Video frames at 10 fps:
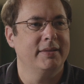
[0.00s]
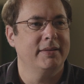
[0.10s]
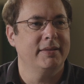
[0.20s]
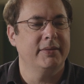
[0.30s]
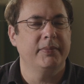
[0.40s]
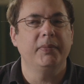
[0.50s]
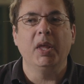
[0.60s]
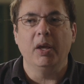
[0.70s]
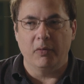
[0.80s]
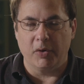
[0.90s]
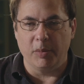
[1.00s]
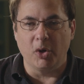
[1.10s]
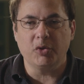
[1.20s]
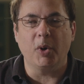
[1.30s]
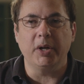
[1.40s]
old days? For the
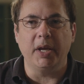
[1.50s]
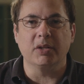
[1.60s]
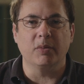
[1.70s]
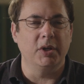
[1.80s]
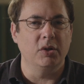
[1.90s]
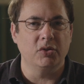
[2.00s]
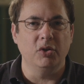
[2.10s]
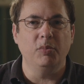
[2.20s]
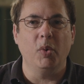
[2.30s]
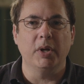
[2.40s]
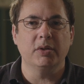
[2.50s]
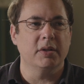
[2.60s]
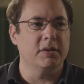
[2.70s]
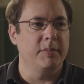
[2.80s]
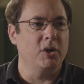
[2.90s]
most part, yes. And we use dew points
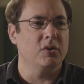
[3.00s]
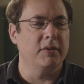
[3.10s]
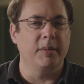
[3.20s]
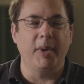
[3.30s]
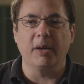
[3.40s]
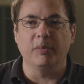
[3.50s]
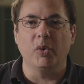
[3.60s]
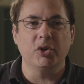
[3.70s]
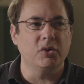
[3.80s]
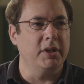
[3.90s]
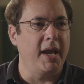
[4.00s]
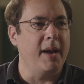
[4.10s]
as a measure of the amount of moisture in the